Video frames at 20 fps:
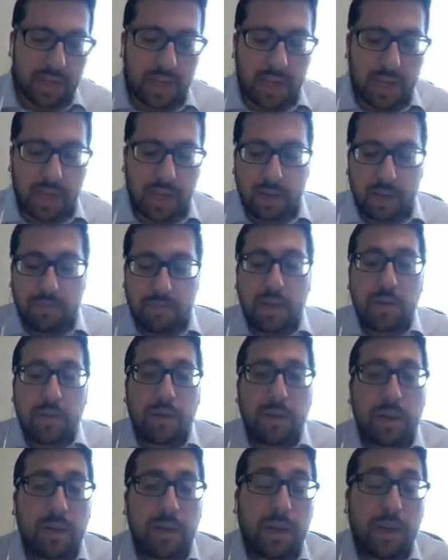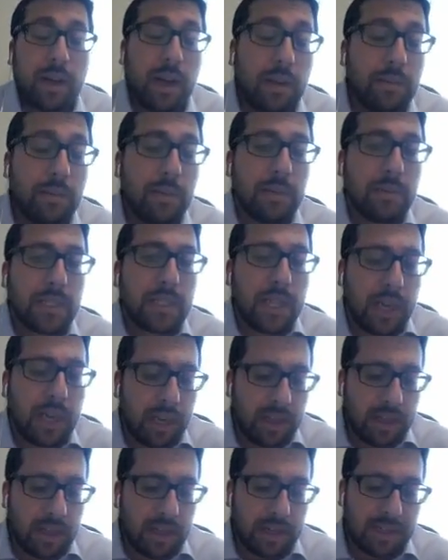The Chachamim
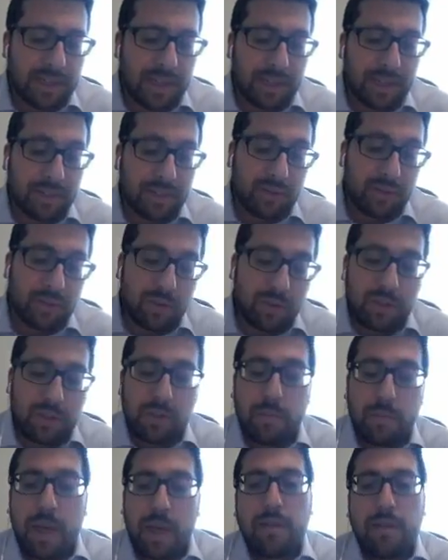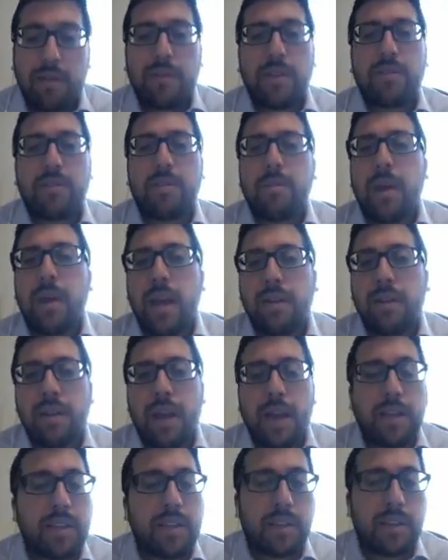say that it's asur to benefit from
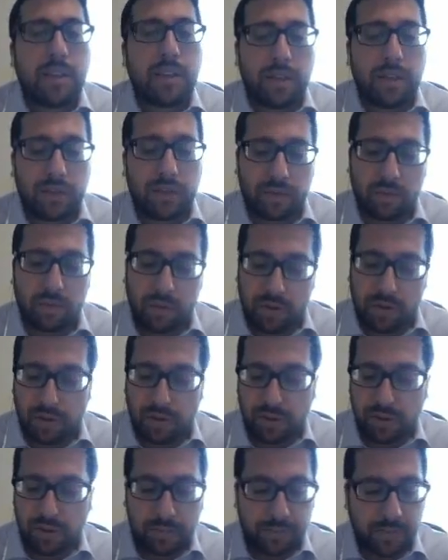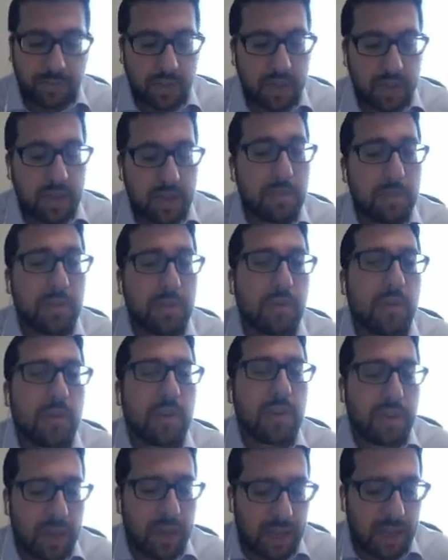anything in this world
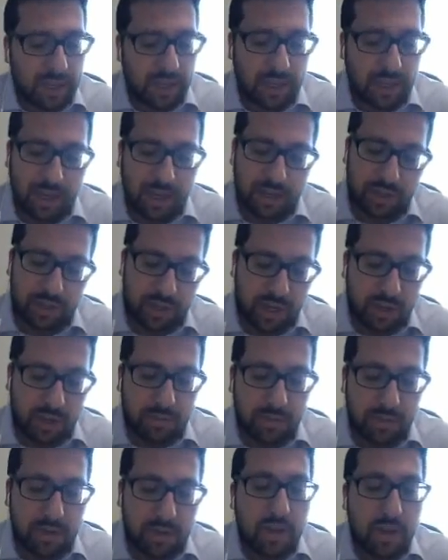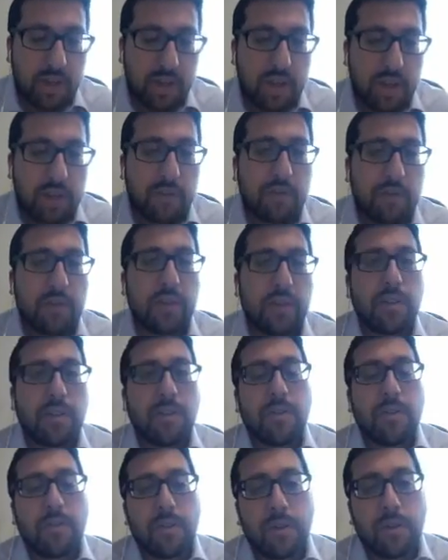before thanking Hashem for
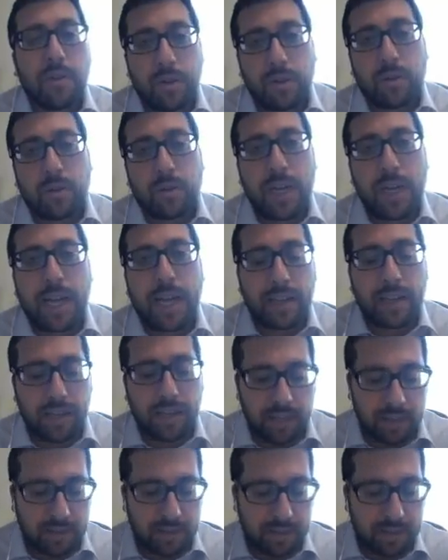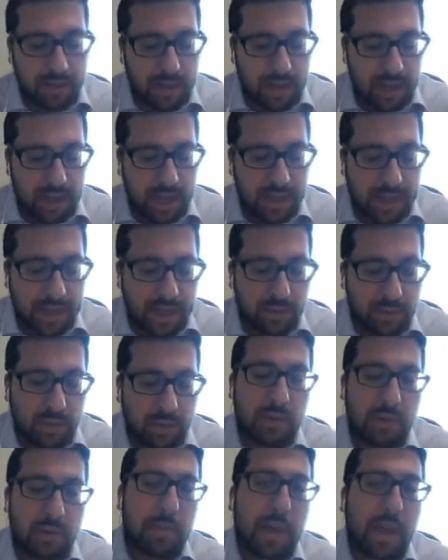creating it. And that's
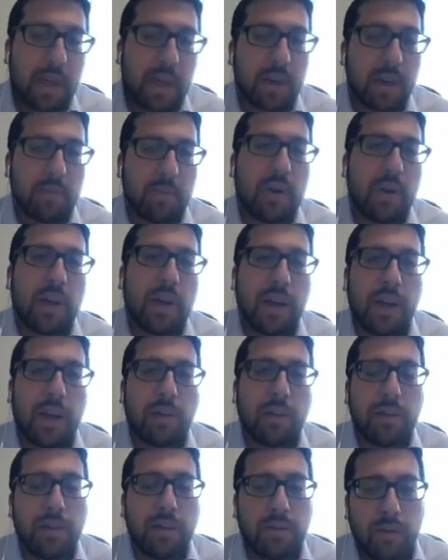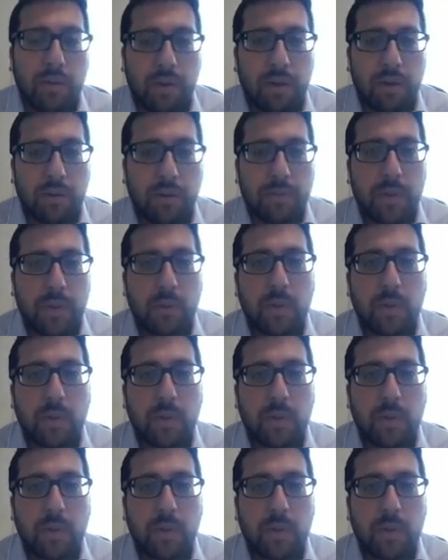why we make a bracha before.